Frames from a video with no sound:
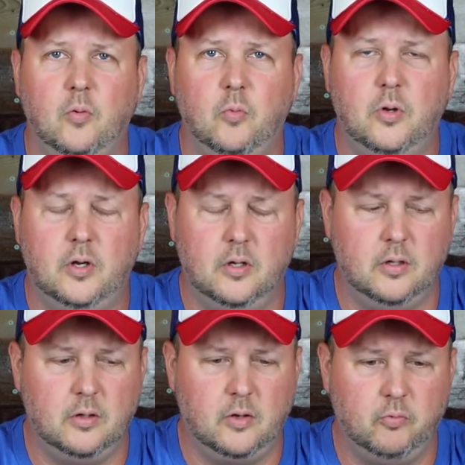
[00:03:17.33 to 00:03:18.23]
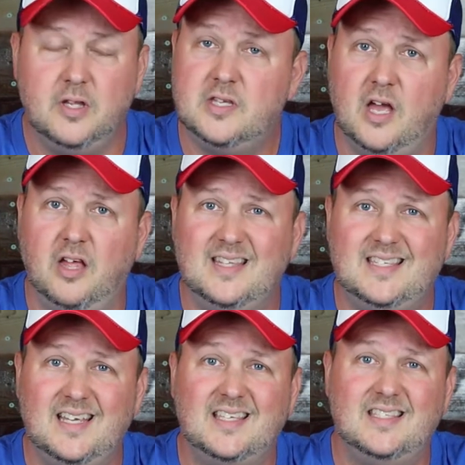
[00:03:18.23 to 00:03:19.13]
retail at
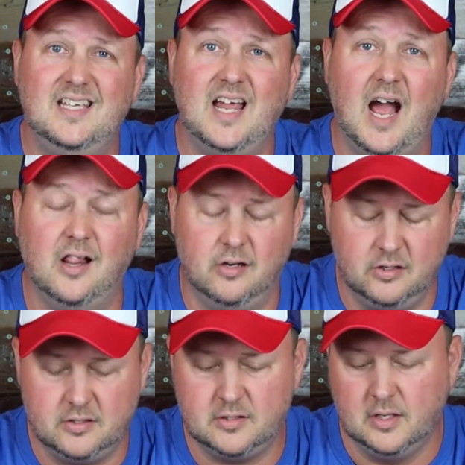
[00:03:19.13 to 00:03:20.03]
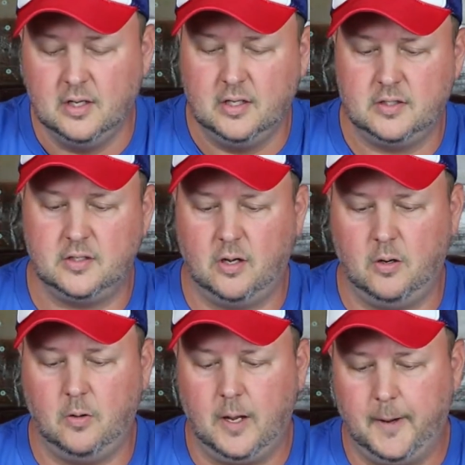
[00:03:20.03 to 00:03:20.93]
$60.
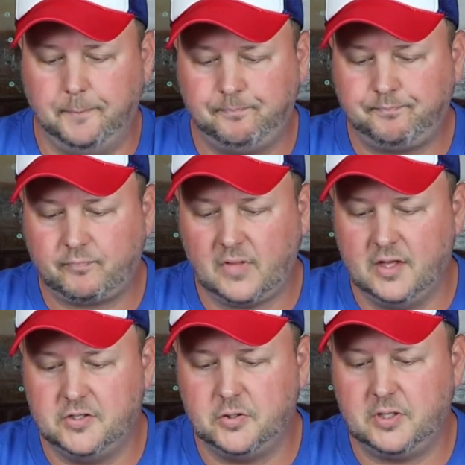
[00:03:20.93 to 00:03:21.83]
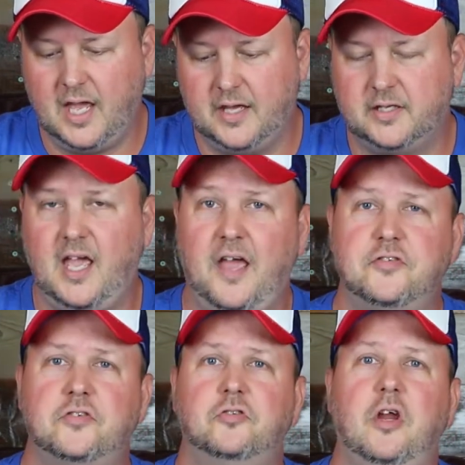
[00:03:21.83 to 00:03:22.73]
So yeah,
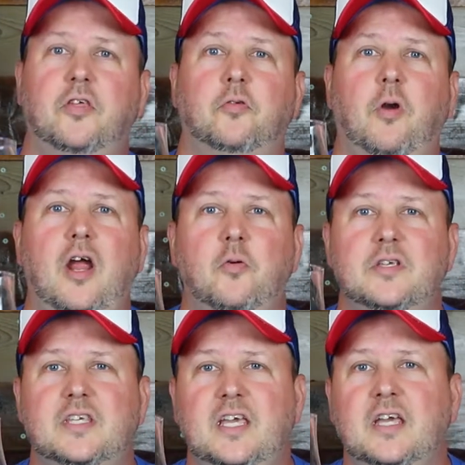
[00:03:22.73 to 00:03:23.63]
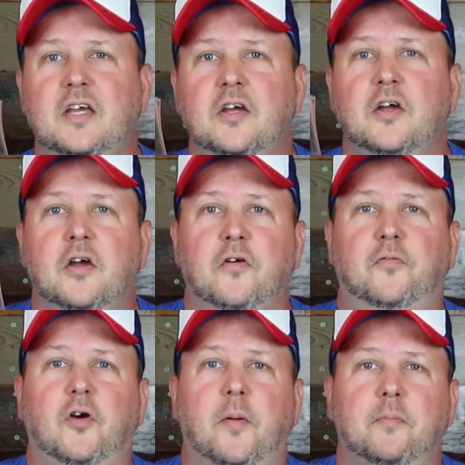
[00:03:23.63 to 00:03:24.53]
Cask Strength Rye Whiskey
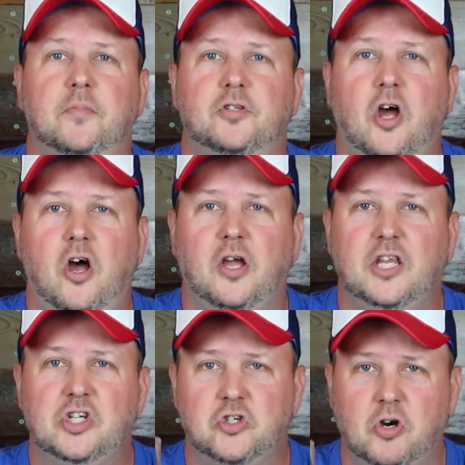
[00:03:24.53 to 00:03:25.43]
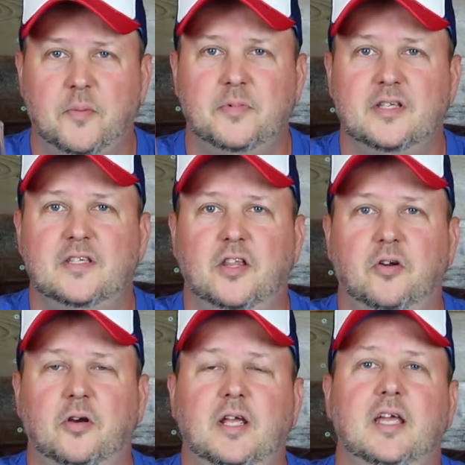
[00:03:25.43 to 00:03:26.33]
from Dog and Shrub
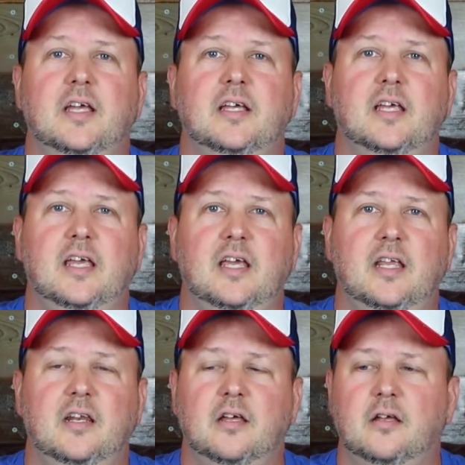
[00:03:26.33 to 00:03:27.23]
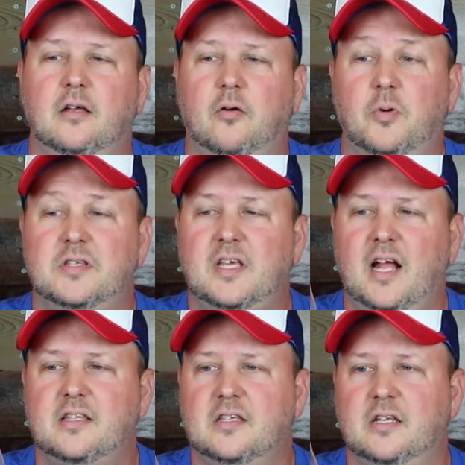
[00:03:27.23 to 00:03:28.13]
Distillery in
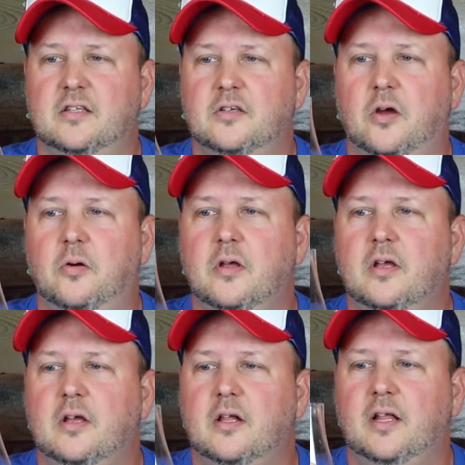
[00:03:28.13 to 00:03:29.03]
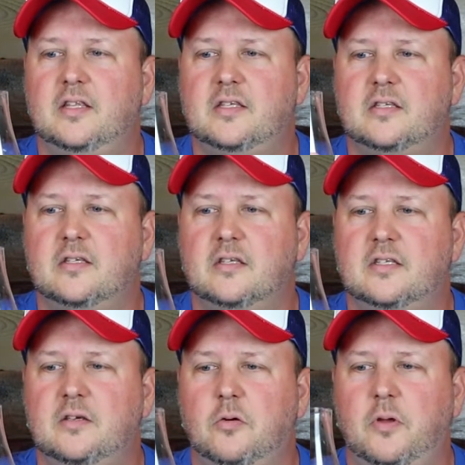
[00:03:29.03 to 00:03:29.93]
Wisconsin. So let's
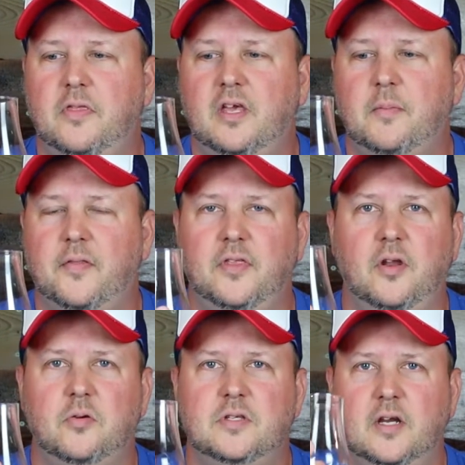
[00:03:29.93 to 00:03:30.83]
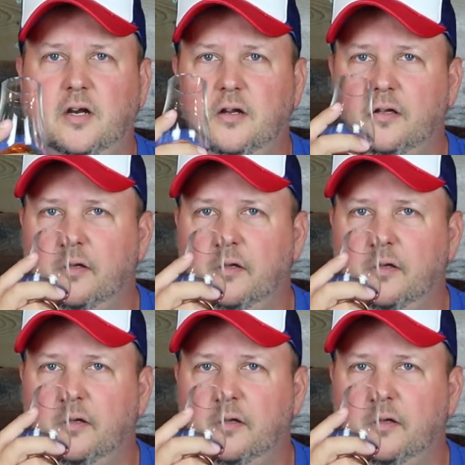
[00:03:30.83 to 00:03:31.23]
see what we think about the nose here.